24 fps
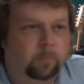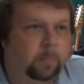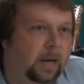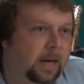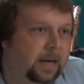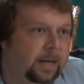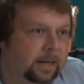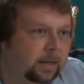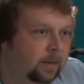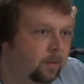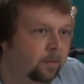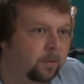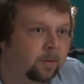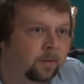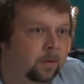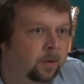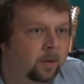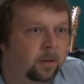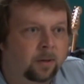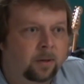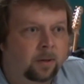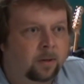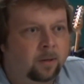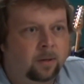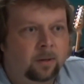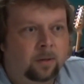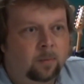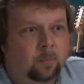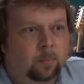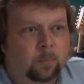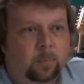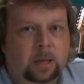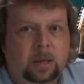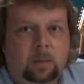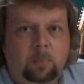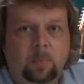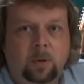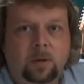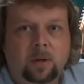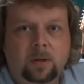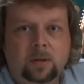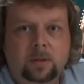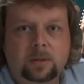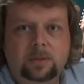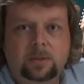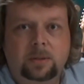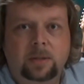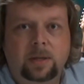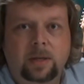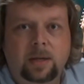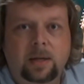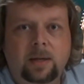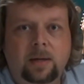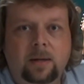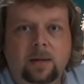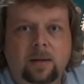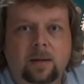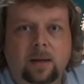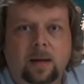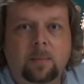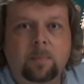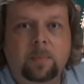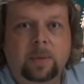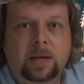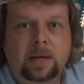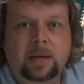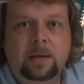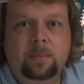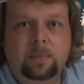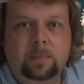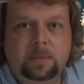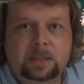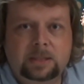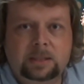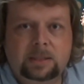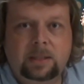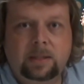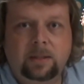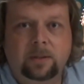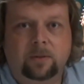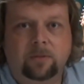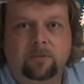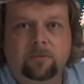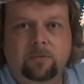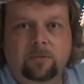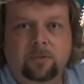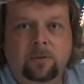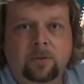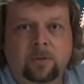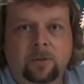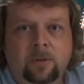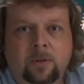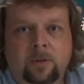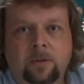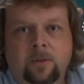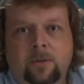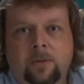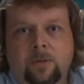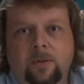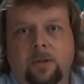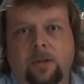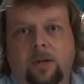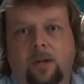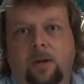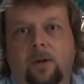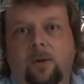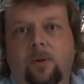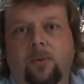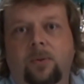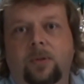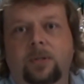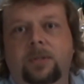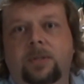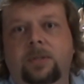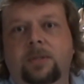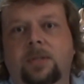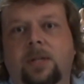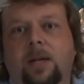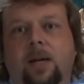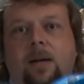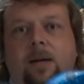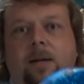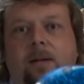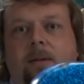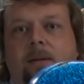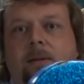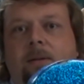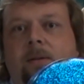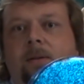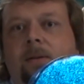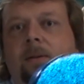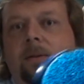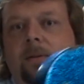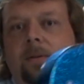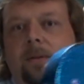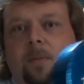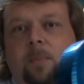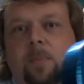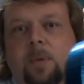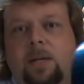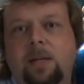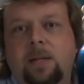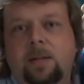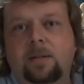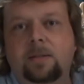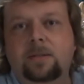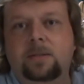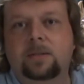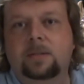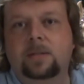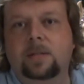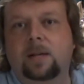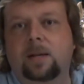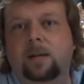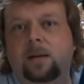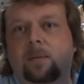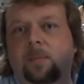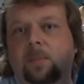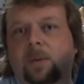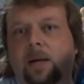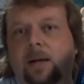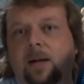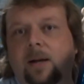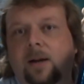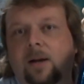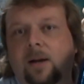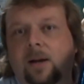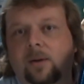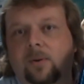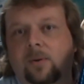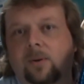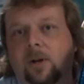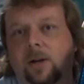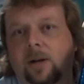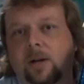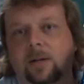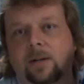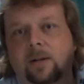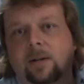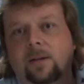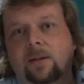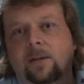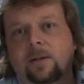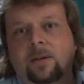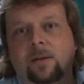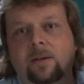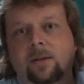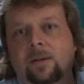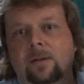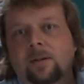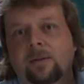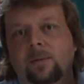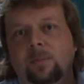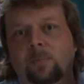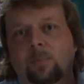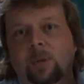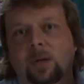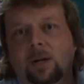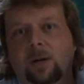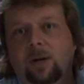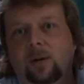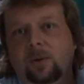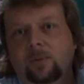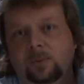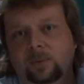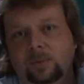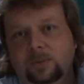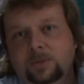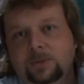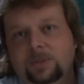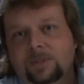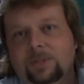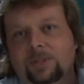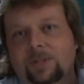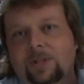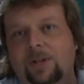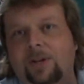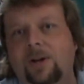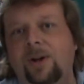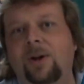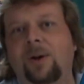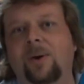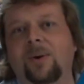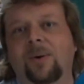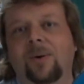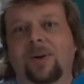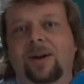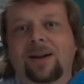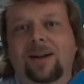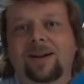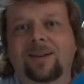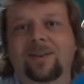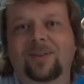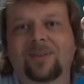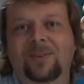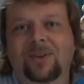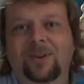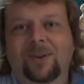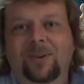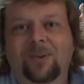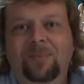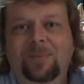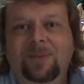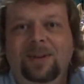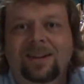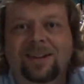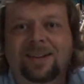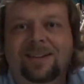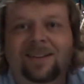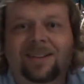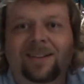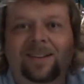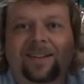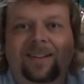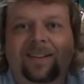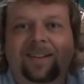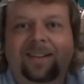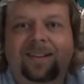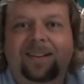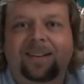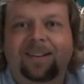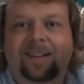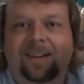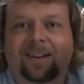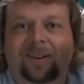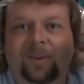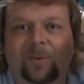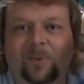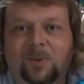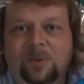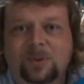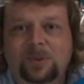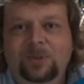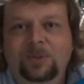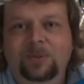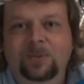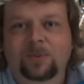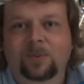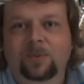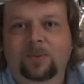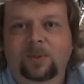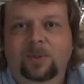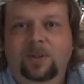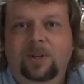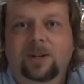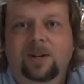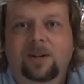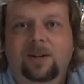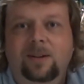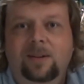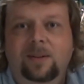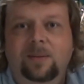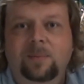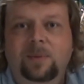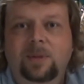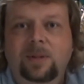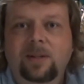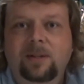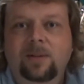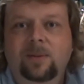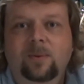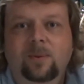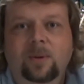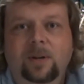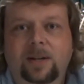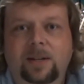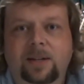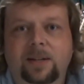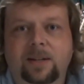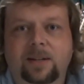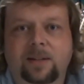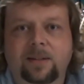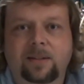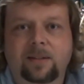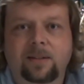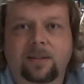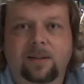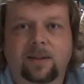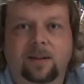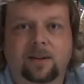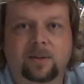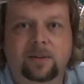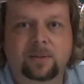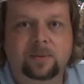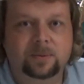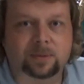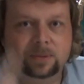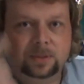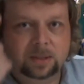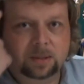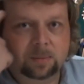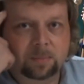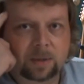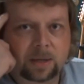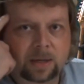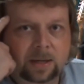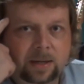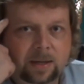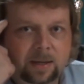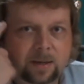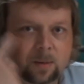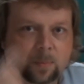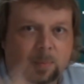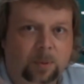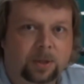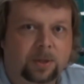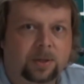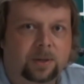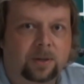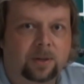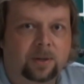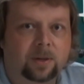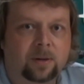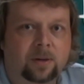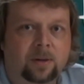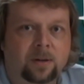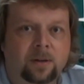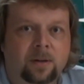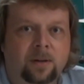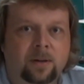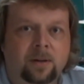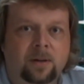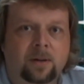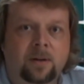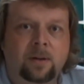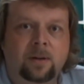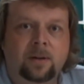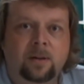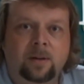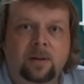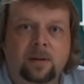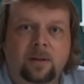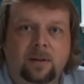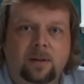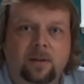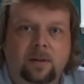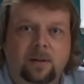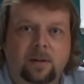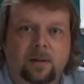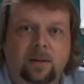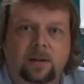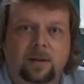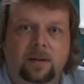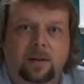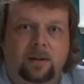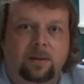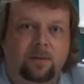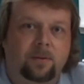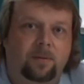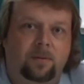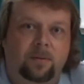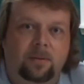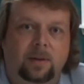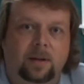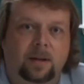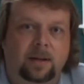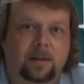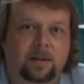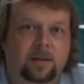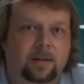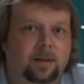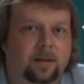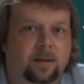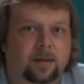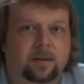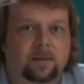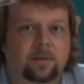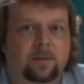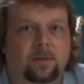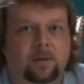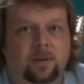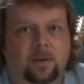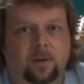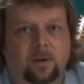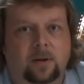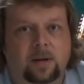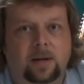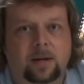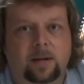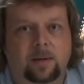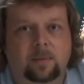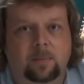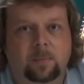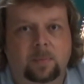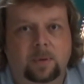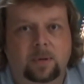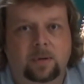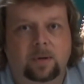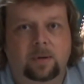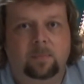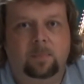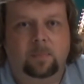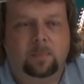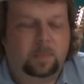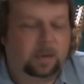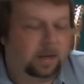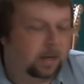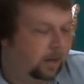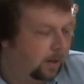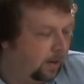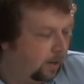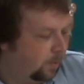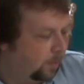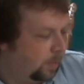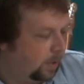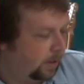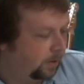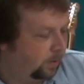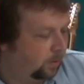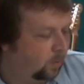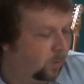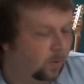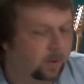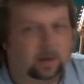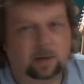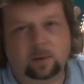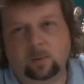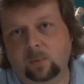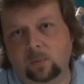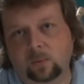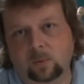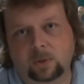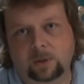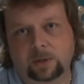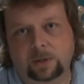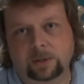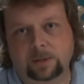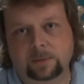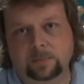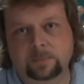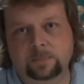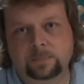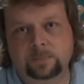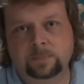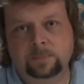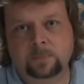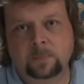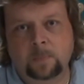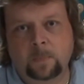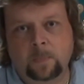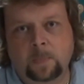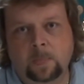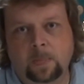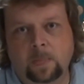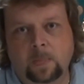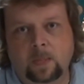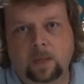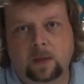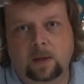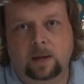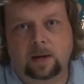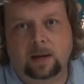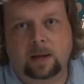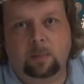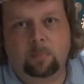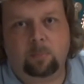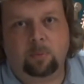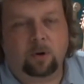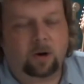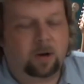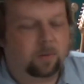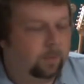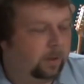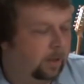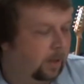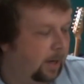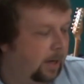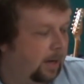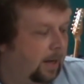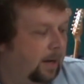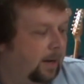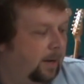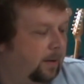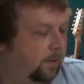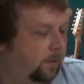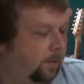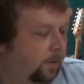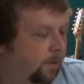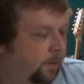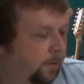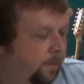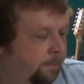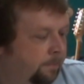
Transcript: paying big bucks to get it, I made it myself. You know, this is kind of to me this is kind of my hot rotted, Buck Owens you know I don't know my I don't know what you would want to call it but either way you know it was something I had up here and I did it you know I had made it come out the way I wanted it and I probably got